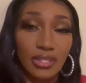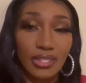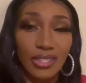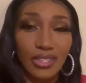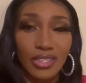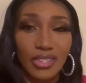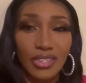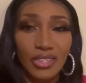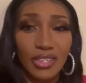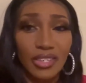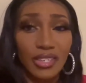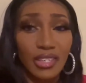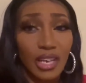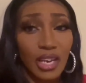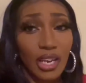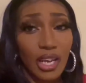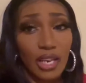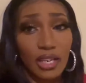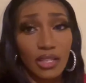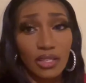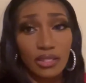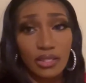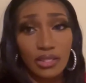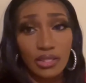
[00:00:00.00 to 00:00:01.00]
They're learning a
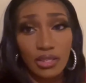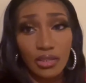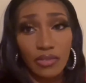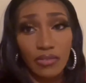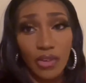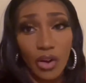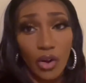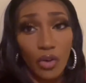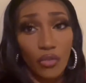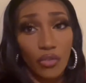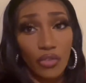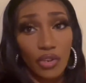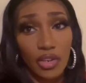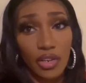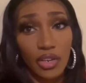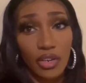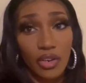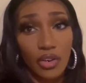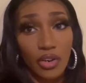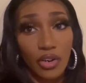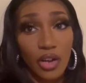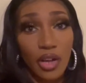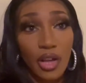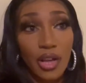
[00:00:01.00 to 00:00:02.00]
lot of stuff over
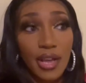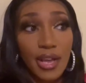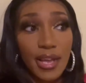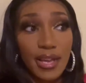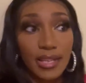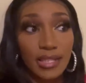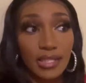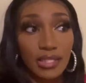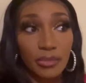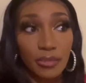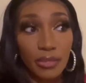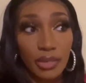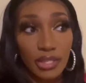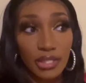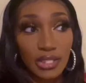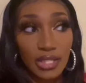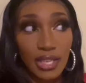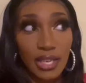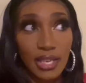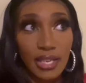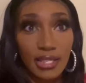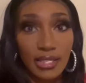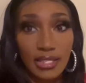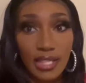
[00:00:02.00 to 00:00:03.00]
here, as much
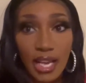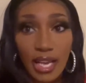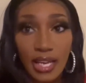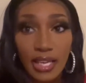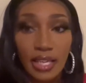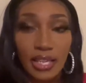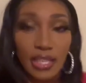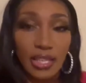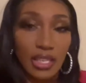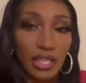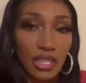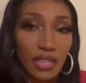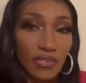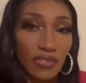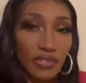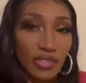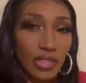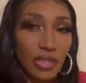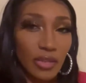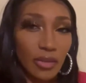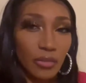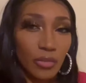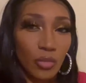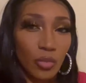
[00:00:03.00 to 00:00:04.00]
as I can give
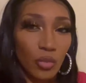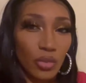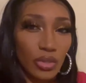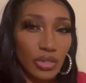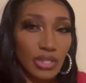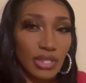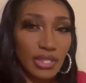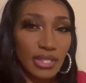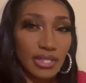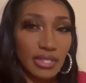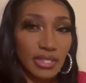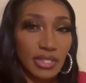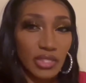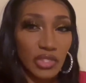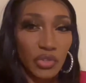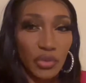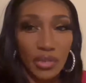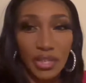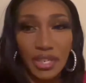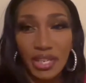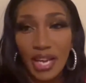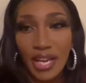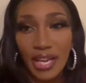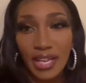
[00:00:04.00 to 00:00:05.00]
them with these
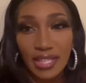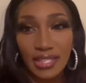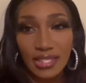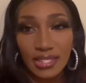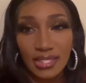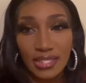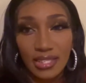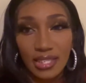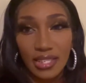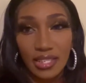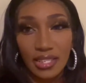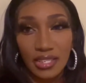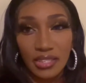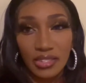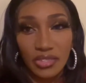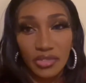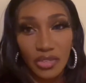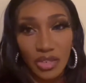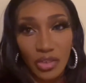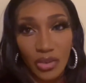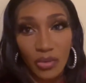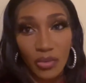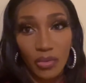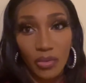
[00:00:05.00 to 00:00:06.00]
3 days that, you
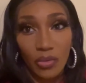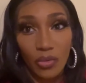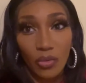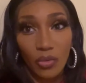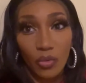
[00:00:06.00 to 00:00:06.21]
know,